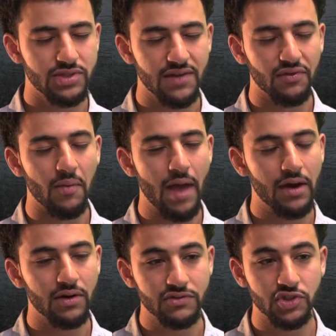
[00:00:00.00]
never a
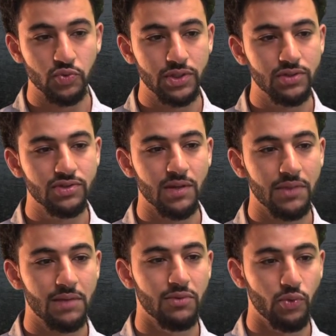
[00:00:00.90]
matter of, should we do
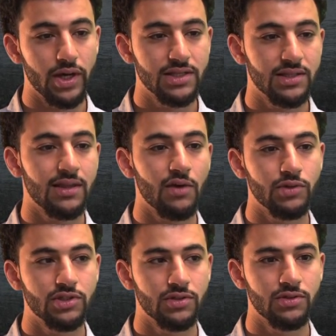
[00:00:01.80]
something, but what is it that
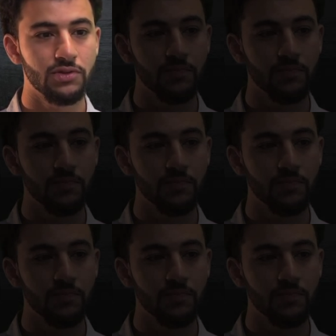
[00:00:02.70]
we should do?